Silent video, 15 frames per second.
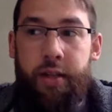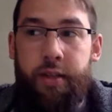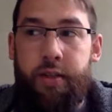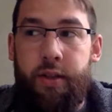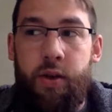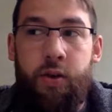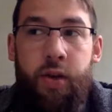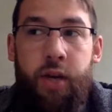And
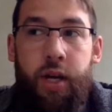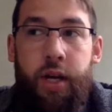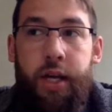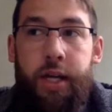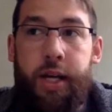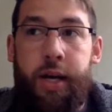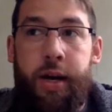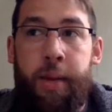so
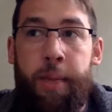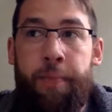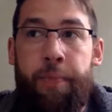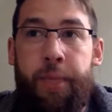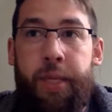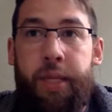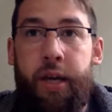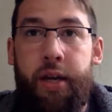
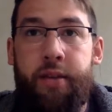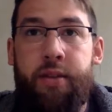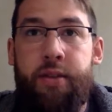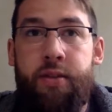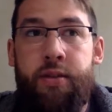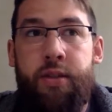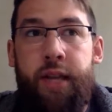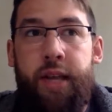because
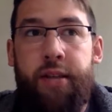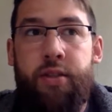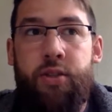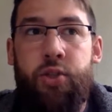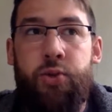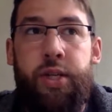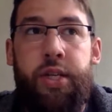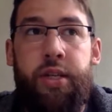there's less
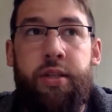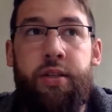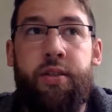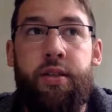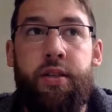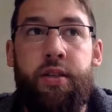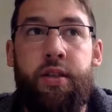trees,